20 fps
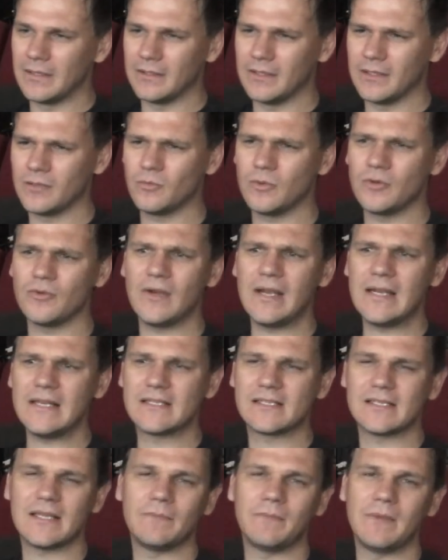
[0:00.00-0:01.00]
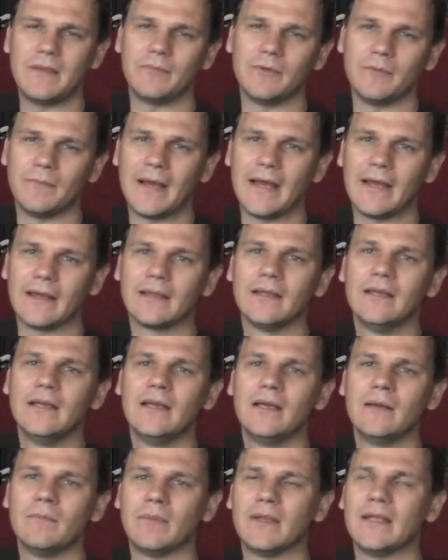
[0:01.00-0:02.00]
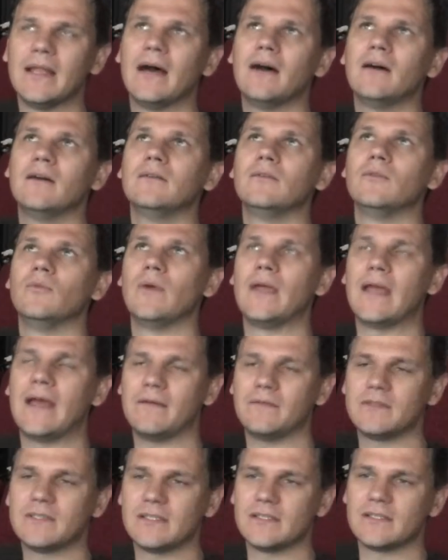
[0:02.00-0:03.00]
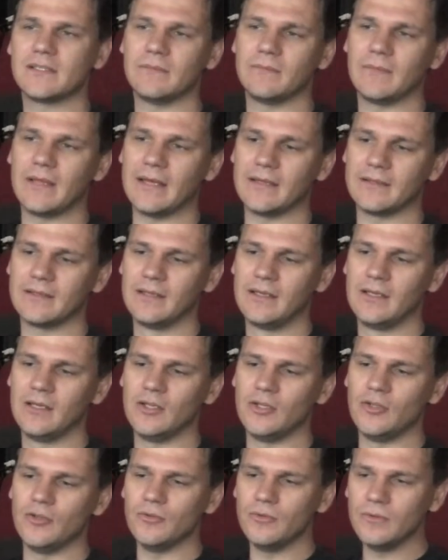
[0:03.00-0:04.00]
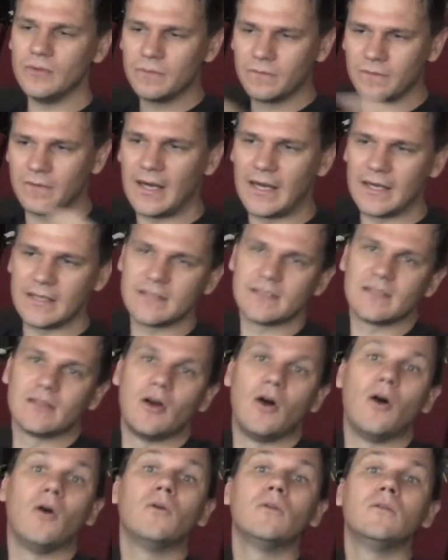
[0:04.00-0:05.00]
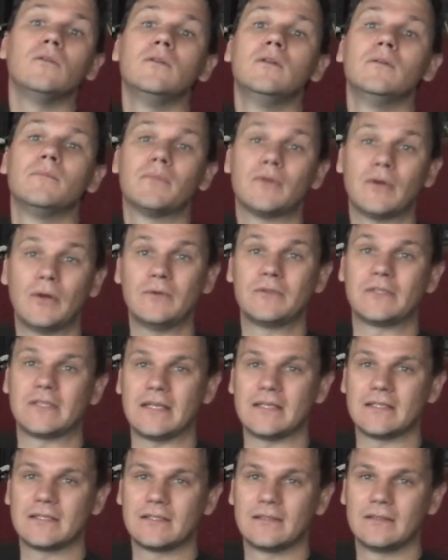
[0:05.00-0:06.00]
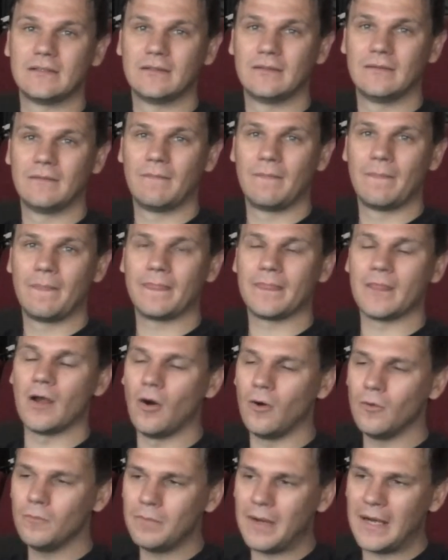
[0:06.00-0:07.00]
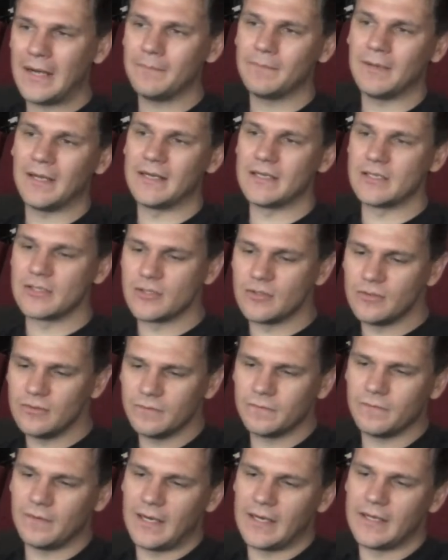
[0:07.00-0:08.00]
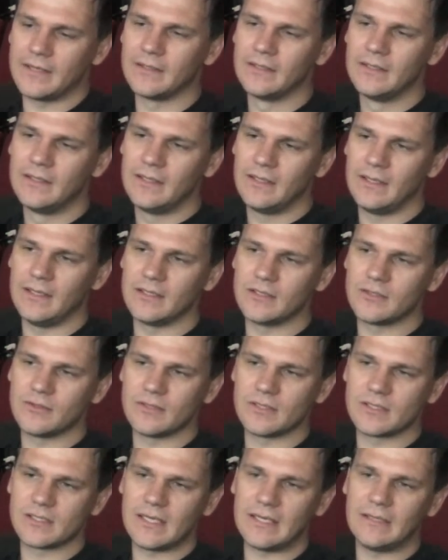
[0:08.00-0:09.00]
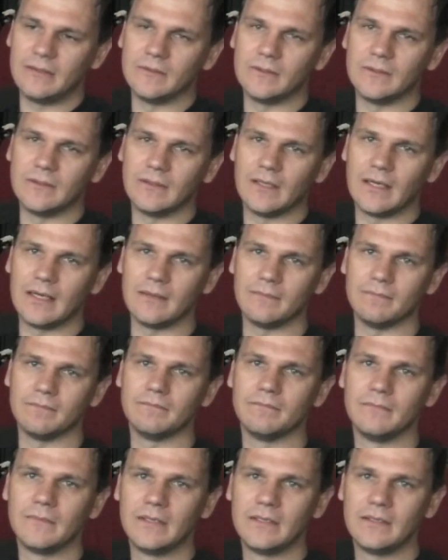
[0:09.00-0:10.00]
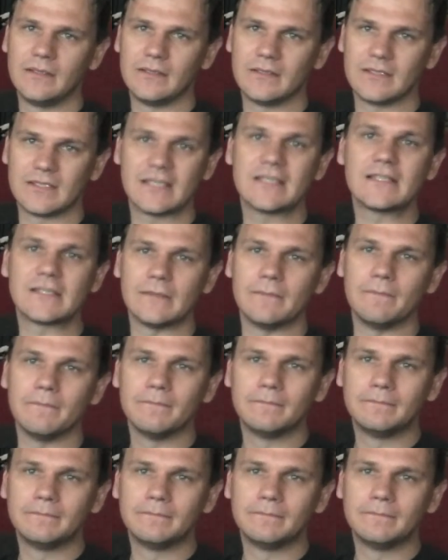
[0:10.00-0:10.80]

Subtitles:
it would really set people back. But now we have a system that unifies the whole process. The whole pipeline is unified into a single system.